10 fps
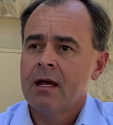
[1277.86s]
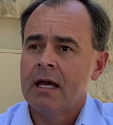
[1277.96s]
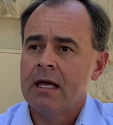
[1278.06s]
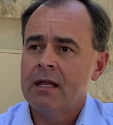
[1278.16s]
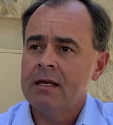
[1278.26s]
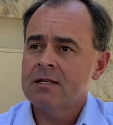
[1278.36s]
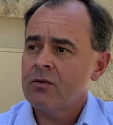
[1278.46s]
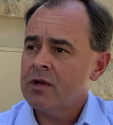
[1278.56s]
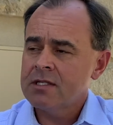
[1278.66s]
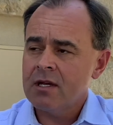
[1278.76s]
And it's
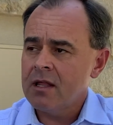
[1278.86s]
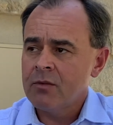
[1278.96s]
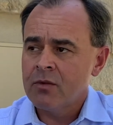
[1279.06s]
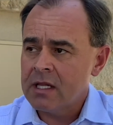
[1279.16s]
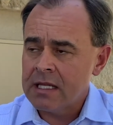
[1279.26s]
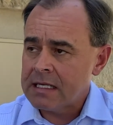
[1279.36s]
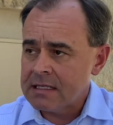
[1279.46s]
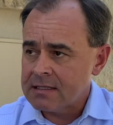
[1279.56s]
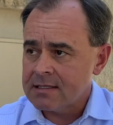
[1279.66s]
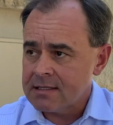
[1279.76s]
all it really
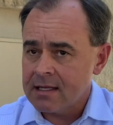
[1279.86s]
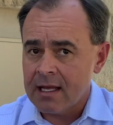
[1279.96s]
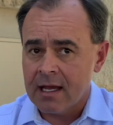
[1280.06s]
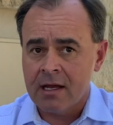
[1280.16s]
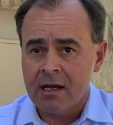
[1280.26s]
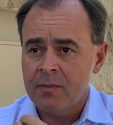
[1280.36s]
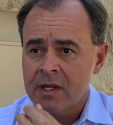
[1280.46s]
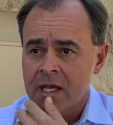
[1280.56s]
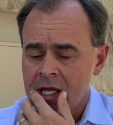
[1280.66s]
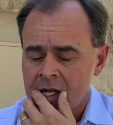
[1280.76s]
is. It's not that
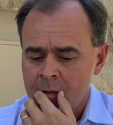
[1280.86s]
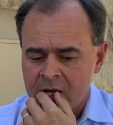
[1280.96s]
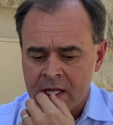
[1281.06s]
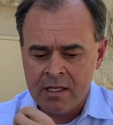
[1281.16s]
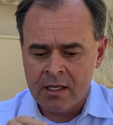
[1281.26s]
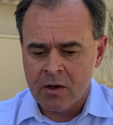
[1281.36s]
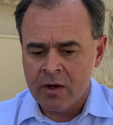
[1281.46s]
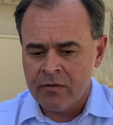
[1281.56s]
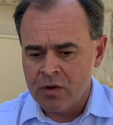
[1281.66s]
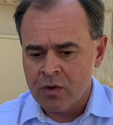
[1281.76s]
complicated. But, you know,
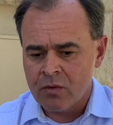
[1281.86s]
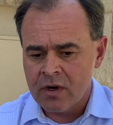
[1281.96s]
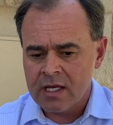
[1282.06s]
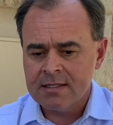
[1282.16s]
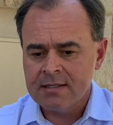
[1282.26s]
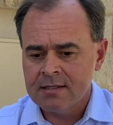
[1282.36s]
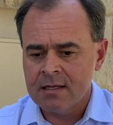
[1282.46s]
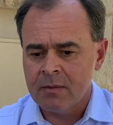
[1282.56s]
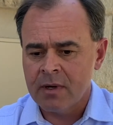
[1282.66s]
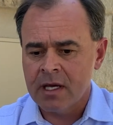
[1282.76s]
if you arrest
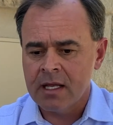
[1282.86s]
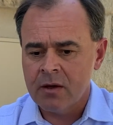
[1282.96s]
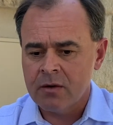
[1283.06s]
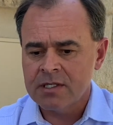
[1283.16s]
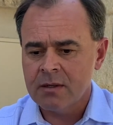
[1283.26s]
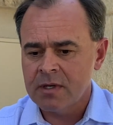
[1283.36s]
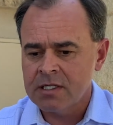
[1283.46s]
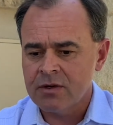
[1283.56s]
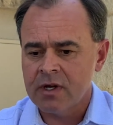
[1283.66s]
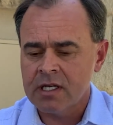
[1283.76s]
somebody or
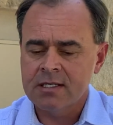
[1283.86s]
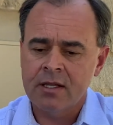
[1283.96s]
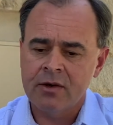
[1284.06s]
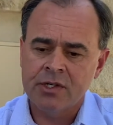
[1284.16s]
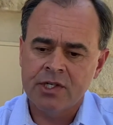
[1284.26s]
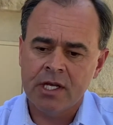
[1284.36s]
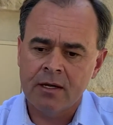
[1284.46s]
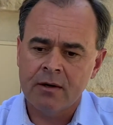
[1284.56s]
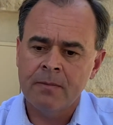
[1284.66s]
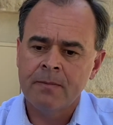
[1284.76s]
somebody's arrested and they're in
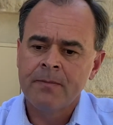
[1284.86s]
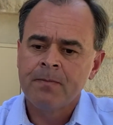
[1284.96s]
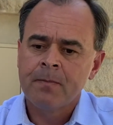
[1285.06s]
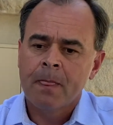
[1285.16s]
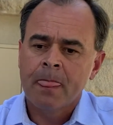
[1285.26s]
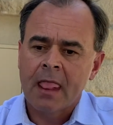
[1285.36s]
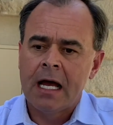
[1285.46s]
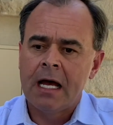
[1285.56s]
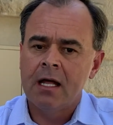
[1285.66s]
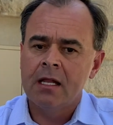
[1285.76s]
jail,
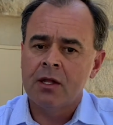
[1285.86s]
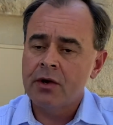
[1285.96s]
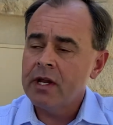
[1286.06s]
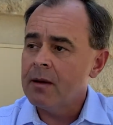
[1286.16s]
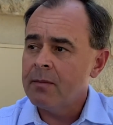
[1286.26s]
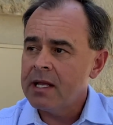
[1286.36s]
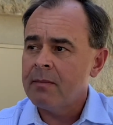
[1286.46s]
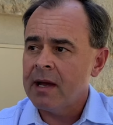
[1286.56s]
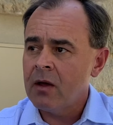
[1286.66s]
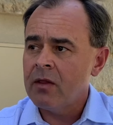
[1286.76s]
learning a bit
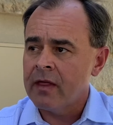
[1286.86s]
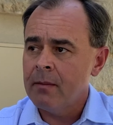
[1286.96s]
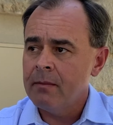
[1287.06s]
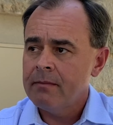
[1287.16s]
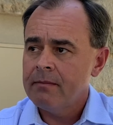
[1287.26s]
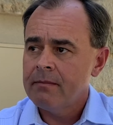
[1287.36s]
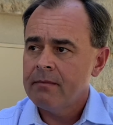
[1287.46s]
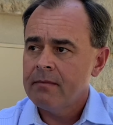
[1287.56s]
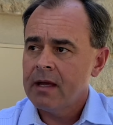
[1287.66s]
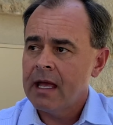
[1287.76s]
about them
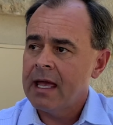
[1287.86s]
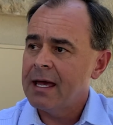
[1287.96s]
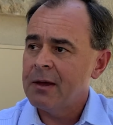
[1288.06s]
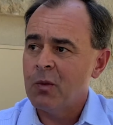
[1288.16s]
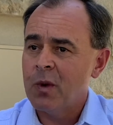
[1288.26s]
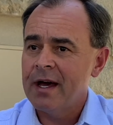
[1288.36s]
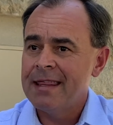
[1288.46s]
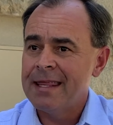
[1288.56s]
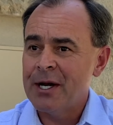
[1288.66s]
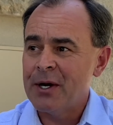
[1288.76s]
and what
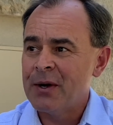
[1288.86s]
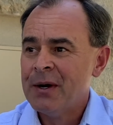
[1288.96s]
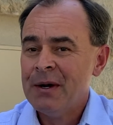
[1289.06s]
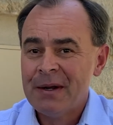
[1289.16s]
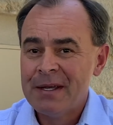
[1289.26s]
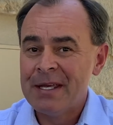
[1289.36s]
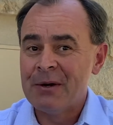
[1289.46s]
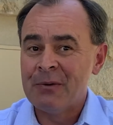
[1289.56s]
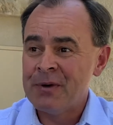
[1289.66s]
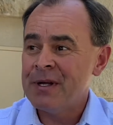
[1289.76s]
they're, you
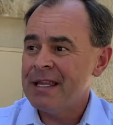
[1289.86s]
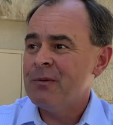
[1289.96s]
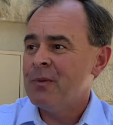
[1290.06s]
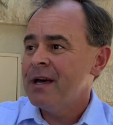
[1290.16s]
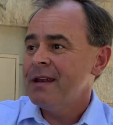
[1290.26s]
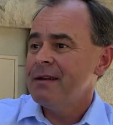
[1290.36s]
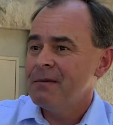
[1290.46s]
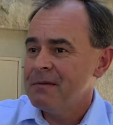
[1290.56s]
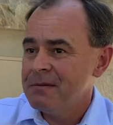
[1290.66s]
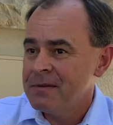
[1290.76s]
know, really, what
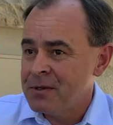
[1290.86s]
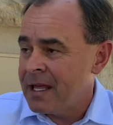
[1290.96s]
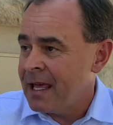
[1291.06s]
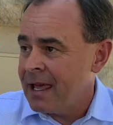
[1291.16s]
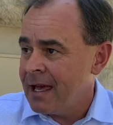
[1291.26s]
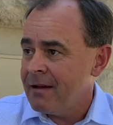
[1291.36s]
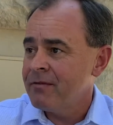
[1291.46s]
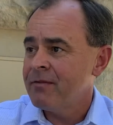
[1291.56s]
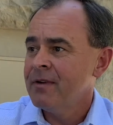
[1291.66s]
do they have,